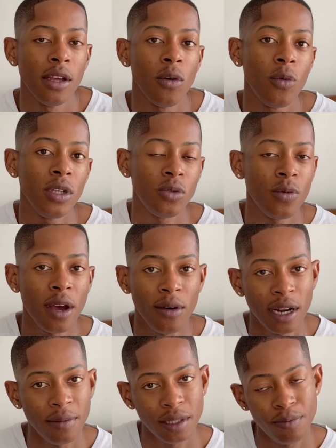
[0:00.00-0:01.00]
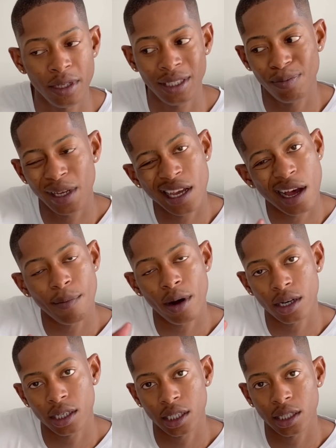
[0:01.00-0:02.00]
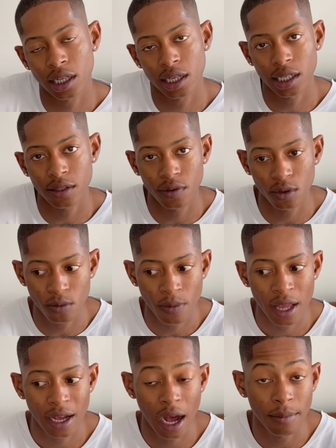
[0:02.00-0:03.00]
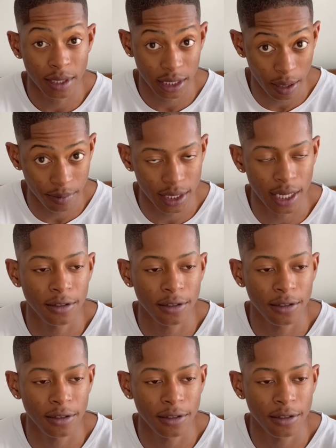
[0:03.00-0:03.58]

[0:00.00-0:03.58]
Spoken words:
which we are going to be speaking about it in the next few steps now.